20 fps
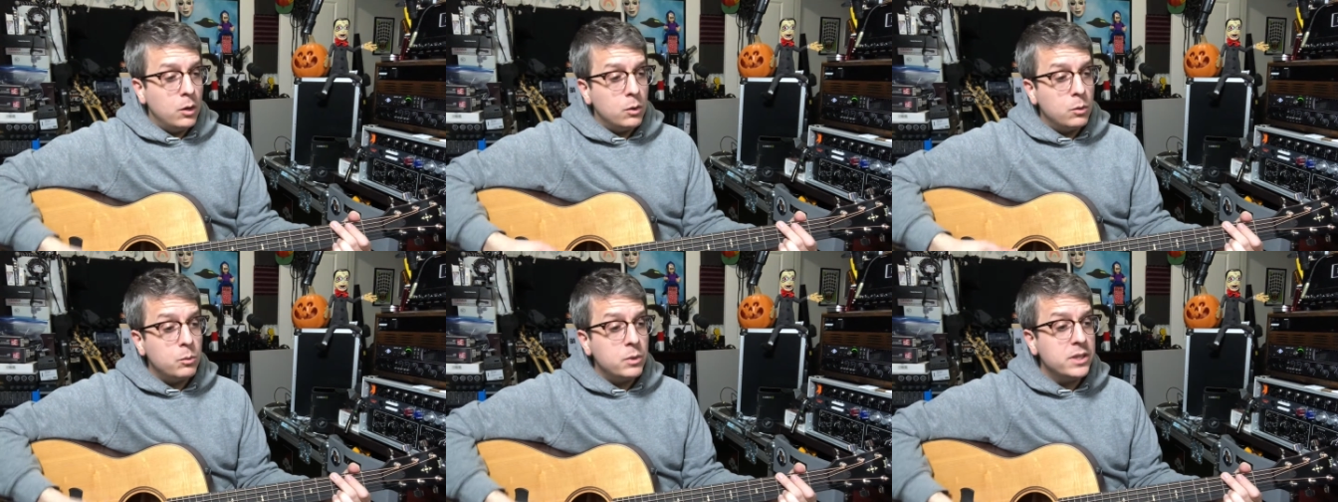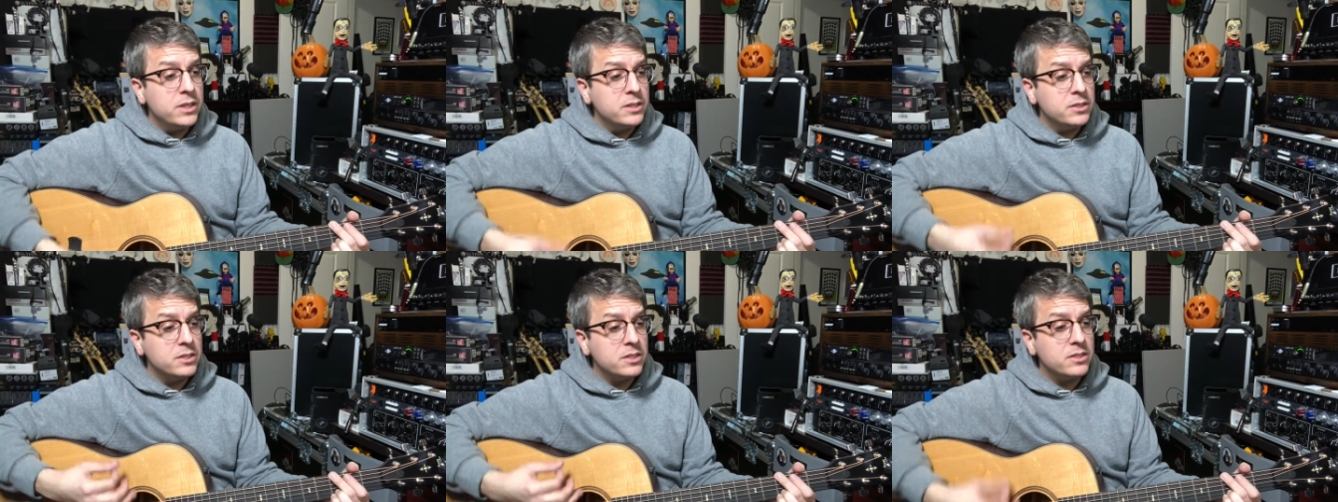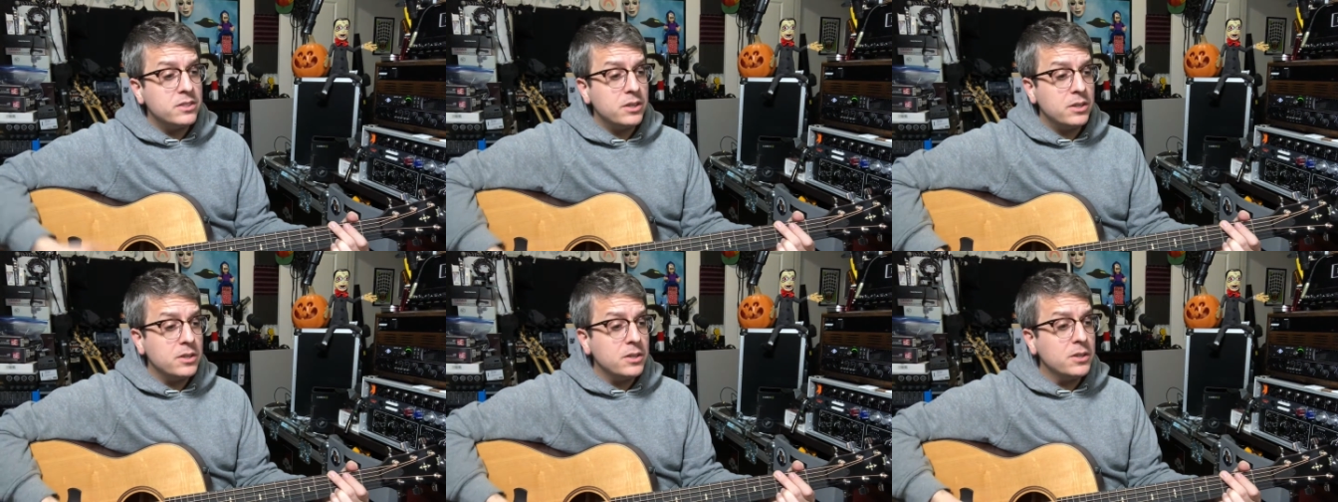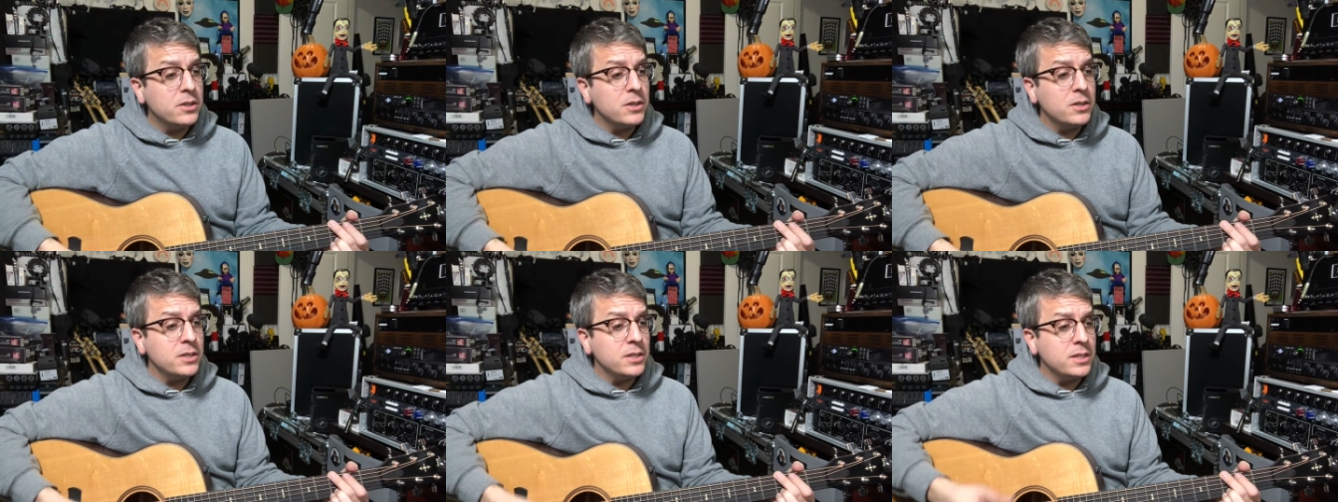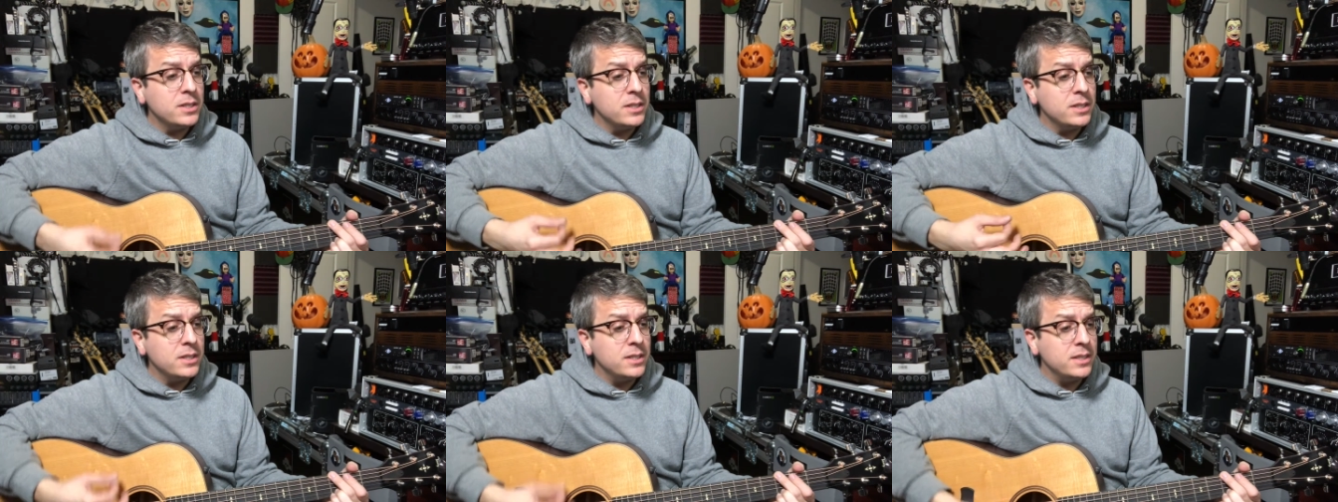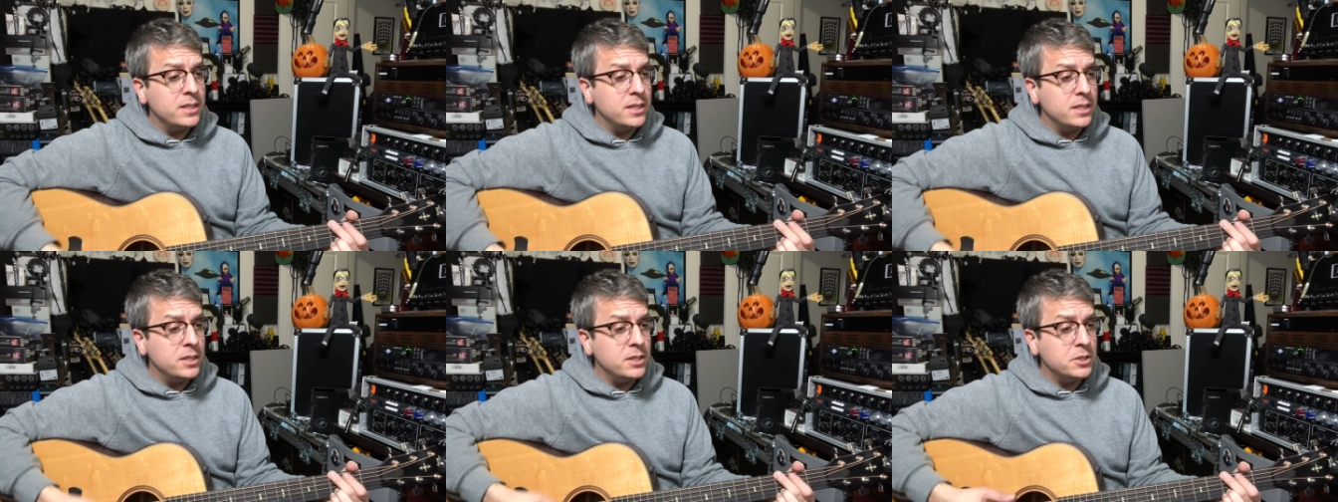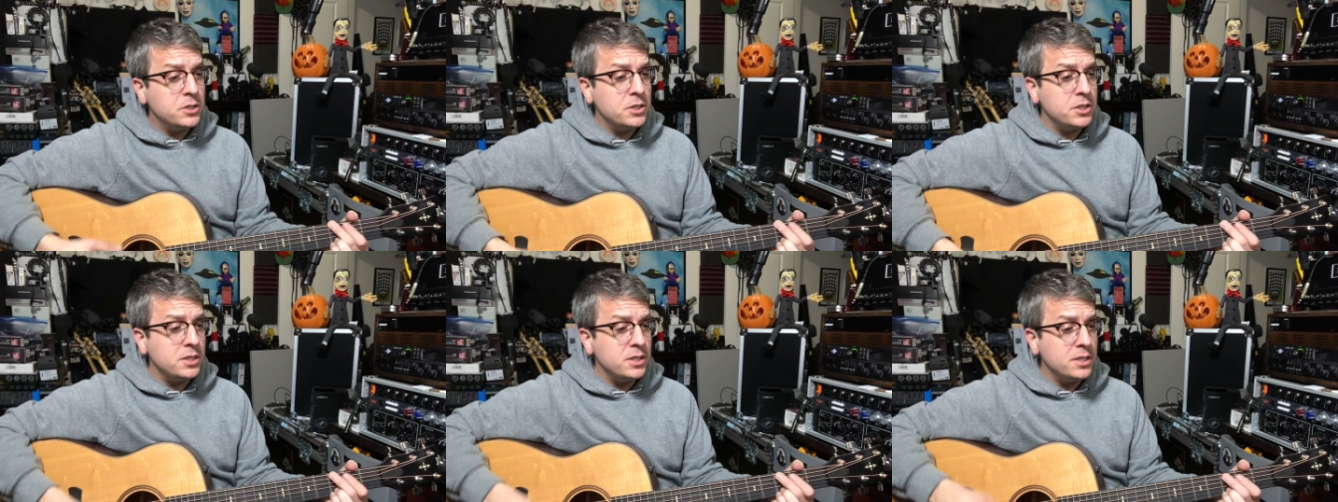We'll start on
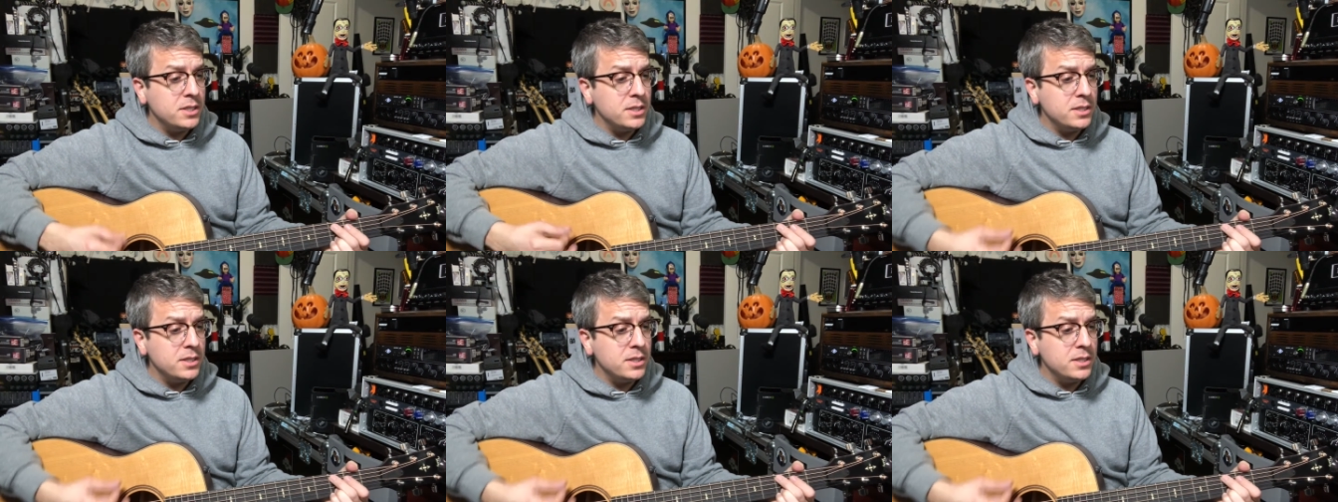a G,